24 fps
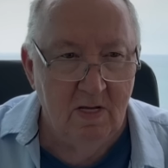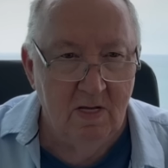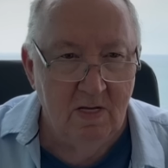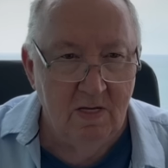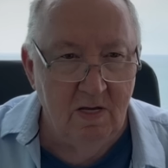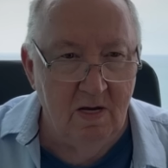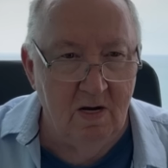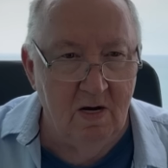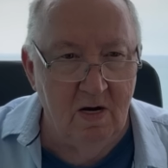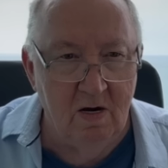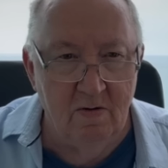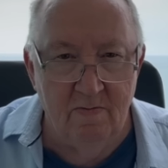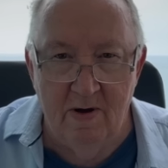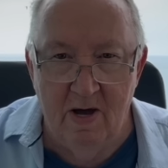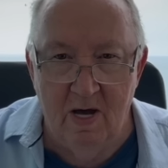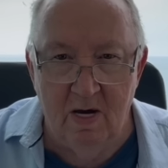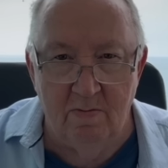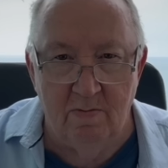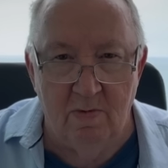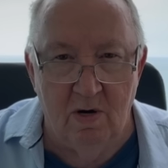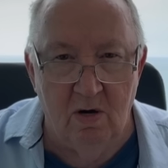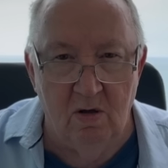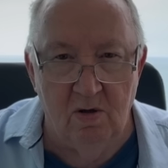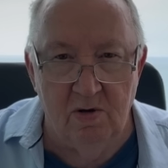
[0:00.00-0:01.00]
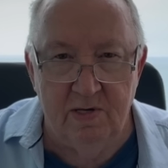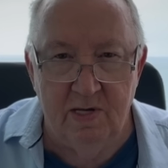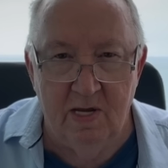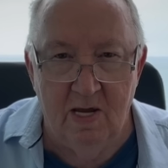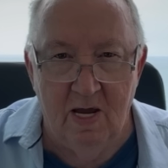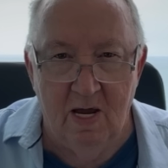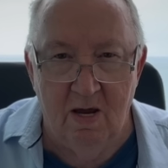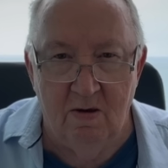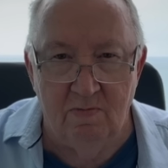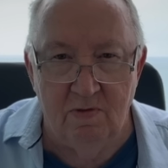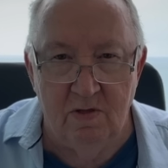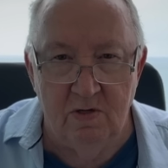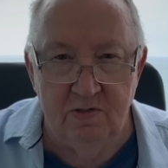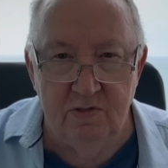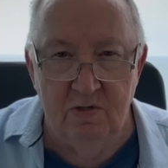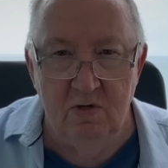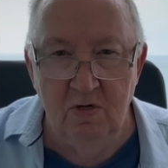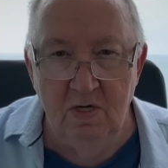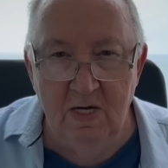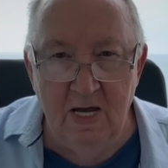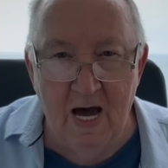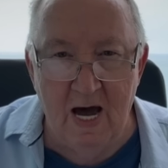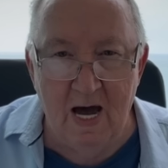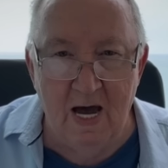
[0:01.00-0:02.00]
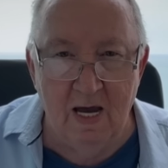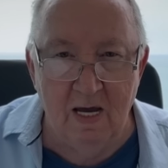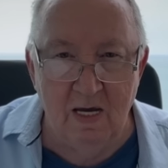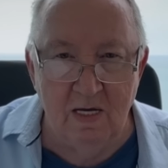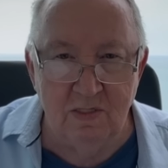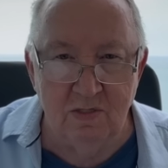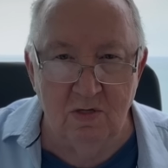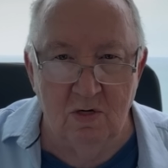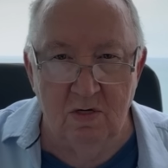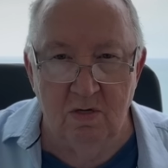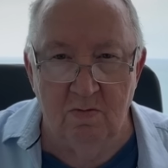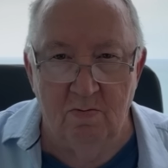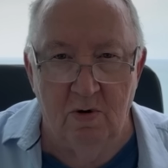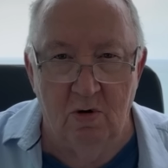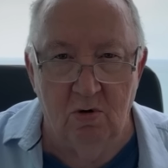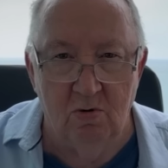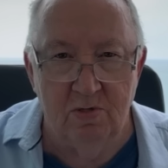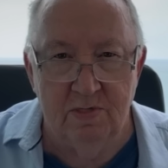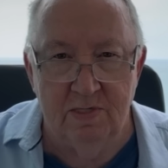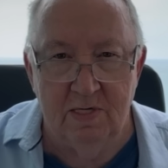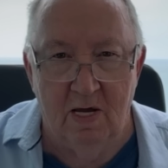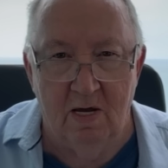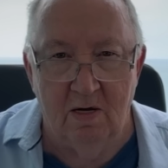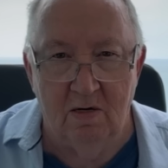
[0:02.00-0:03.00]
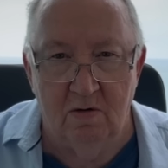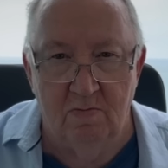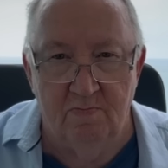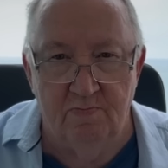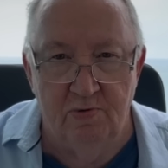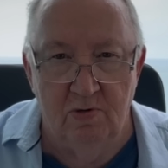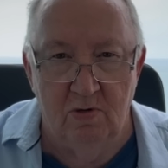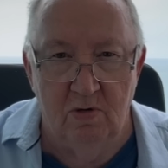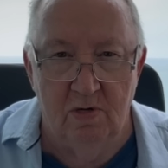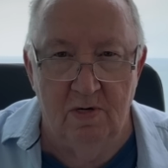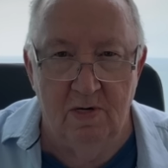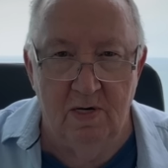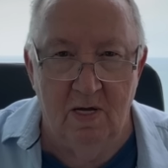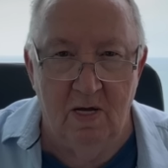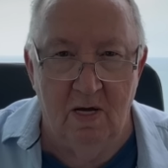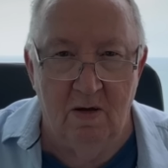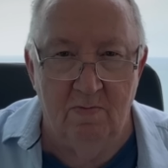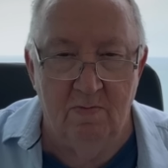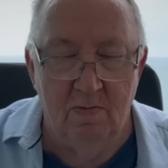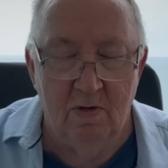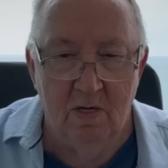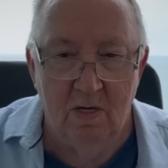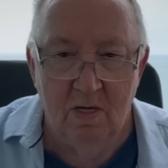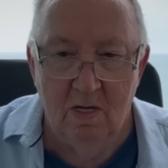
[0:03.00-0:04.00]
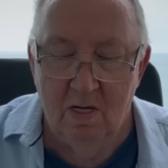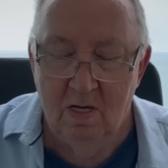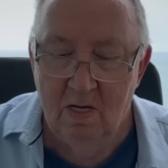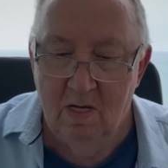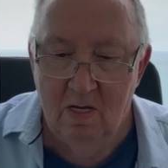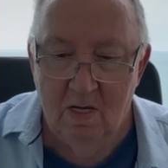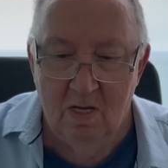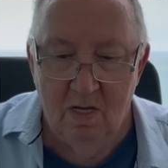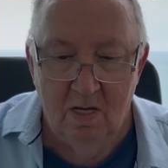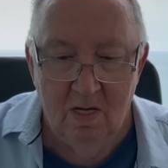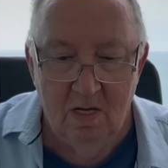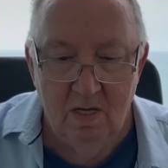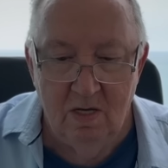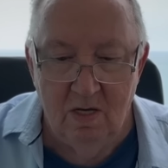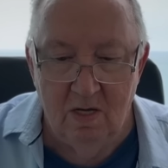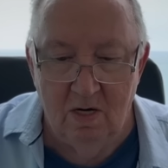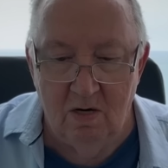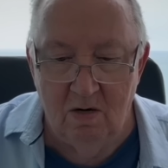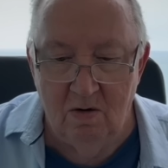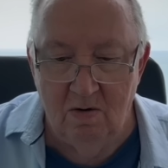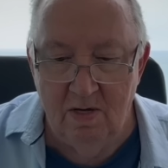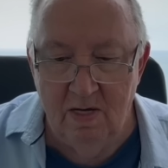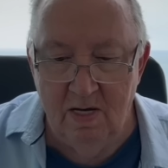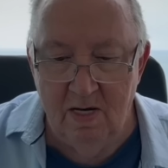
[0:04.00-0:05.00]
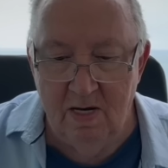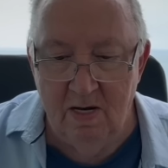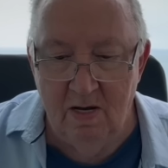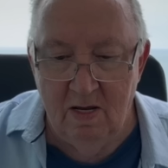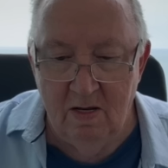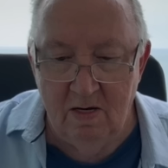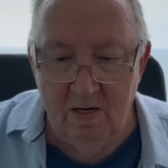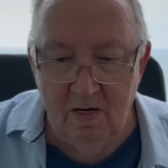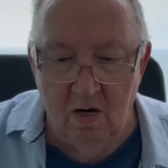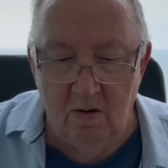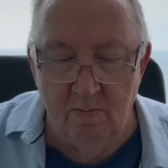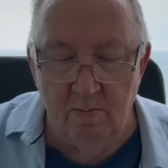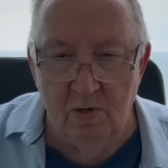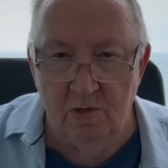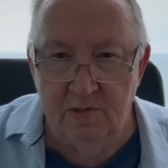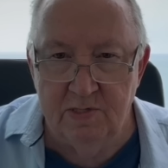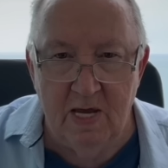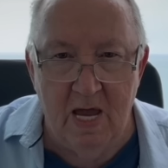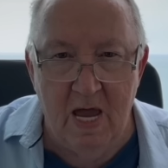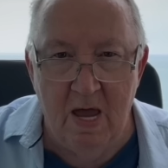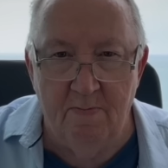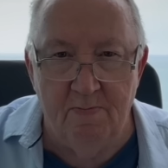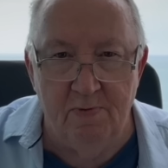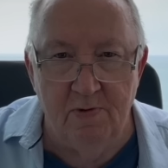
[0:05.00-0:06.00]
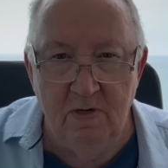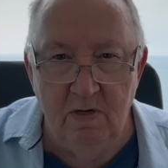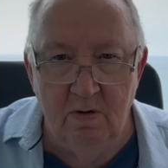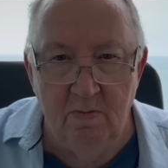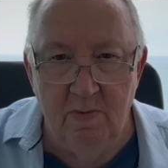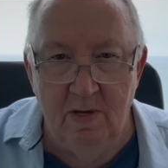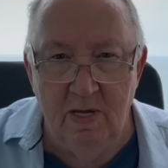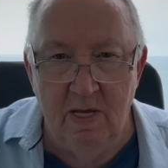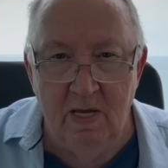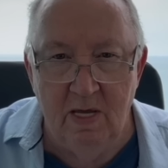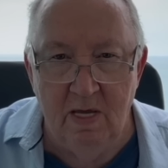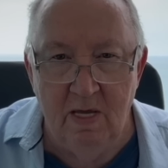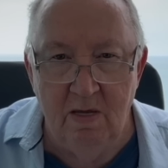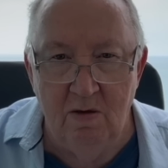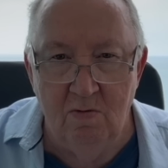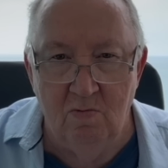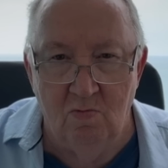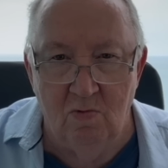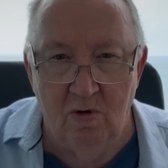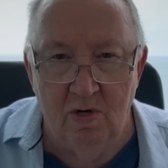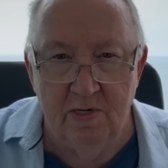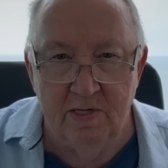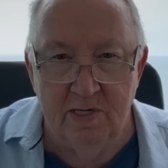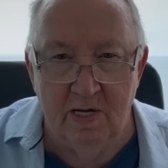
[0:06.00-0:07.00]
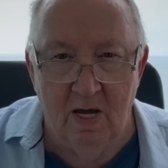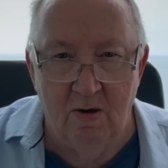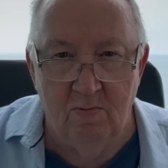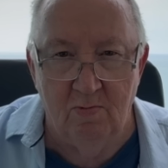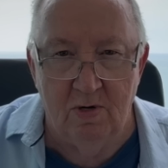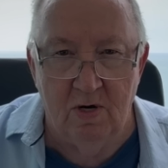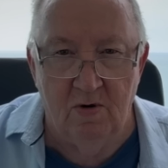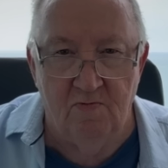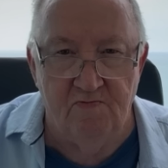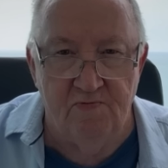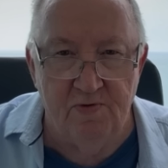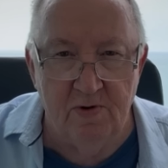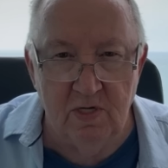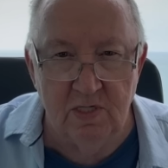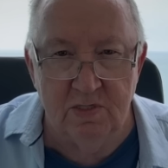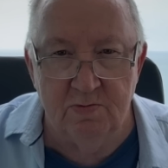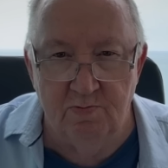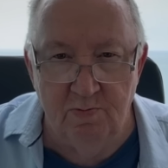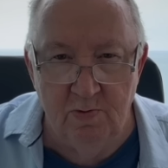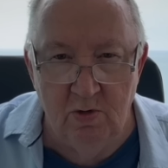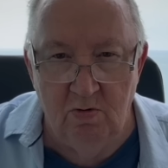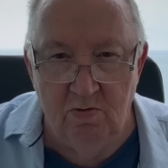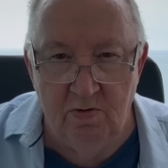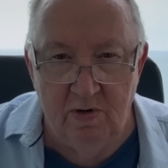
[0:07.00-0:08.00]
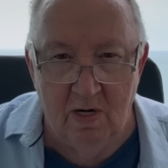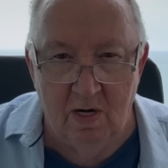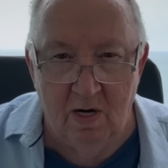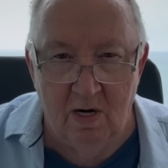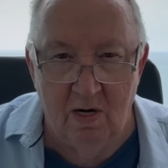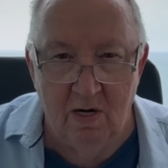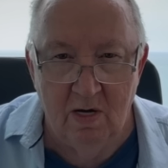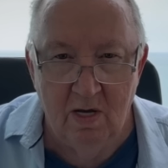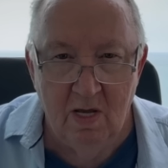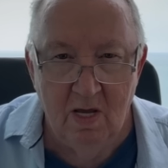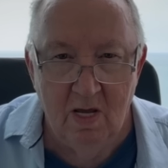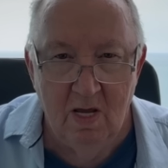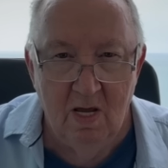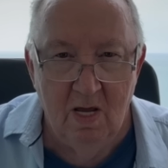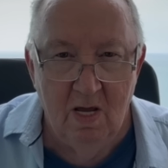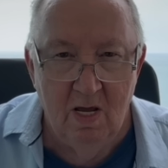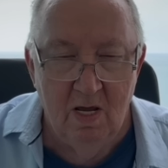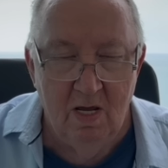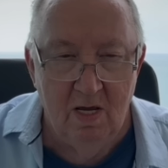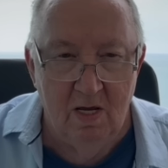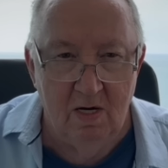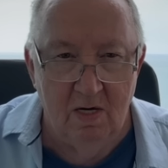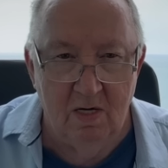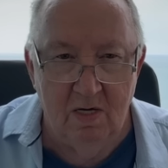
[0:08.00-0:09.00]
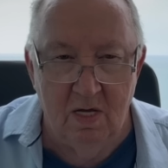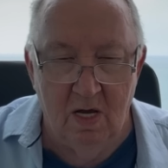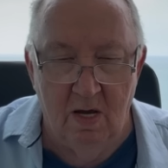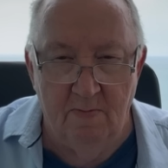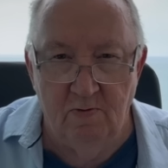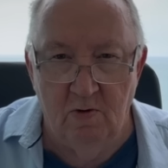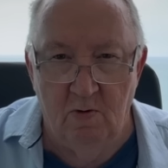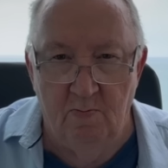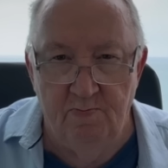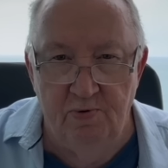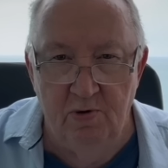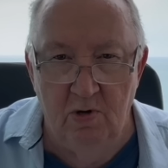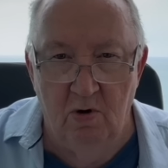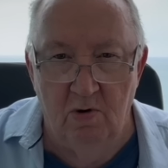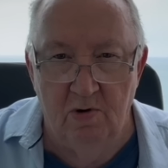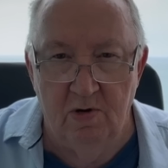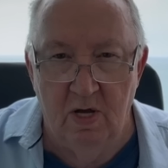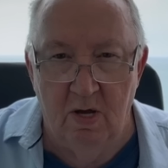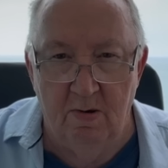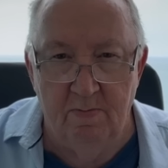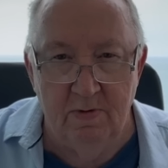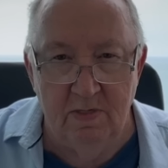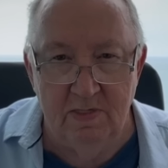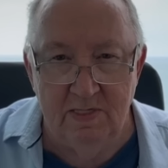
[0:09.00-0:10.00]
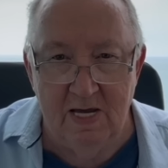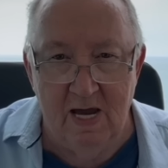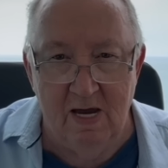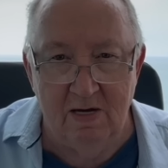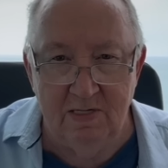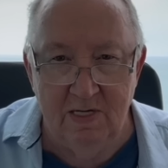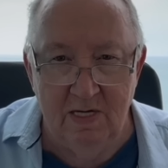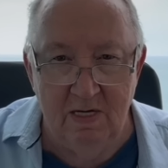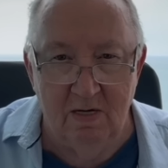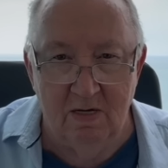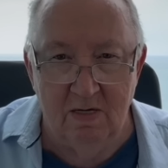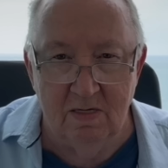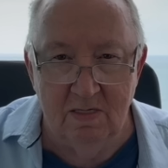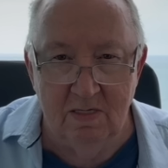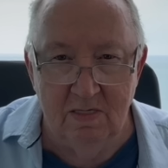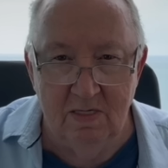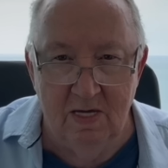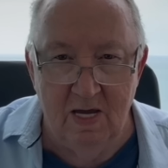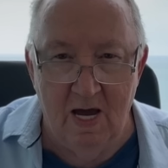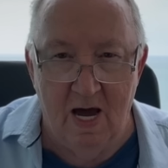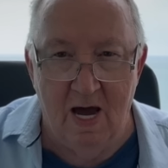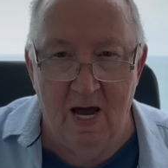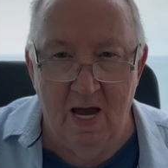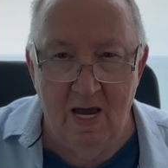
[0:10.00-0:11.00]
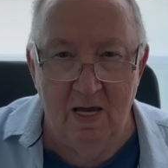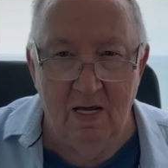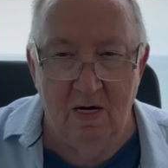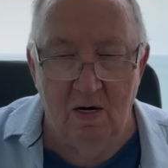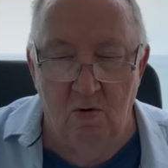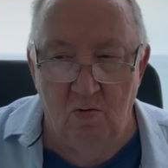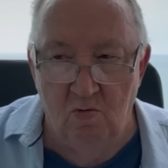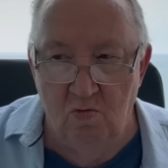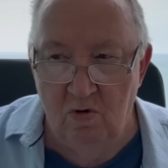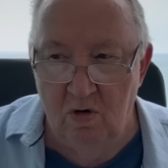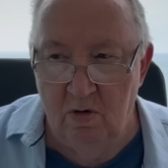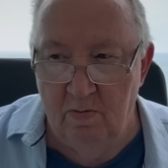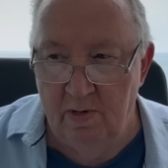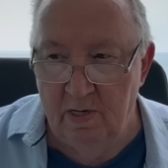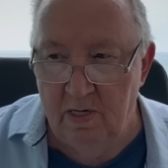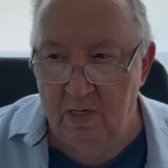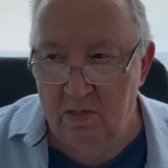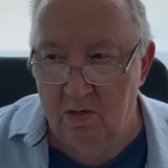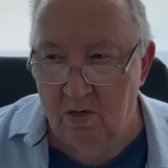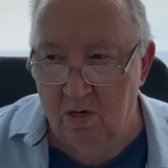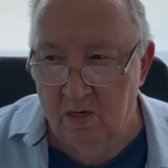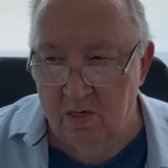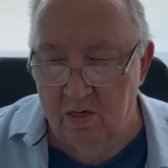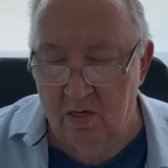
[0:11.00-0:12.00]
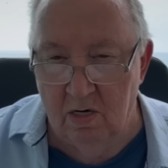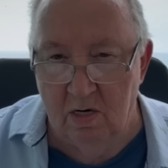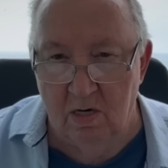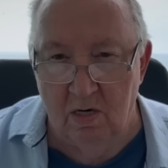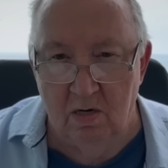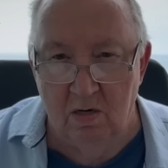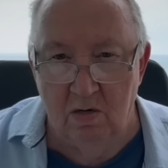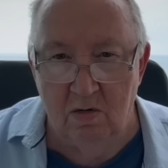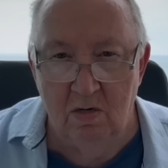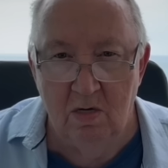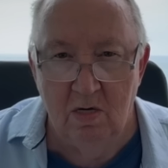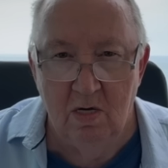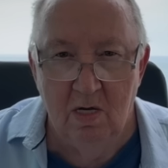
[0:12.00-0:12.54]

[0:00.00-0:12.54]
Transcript: you hear about them all the time. The two guys on the motorcycle pulling up. You know, it almost happened to me one time when I first moved here. And a couple pulled up, and there's actually a guy and a woman, or a girl,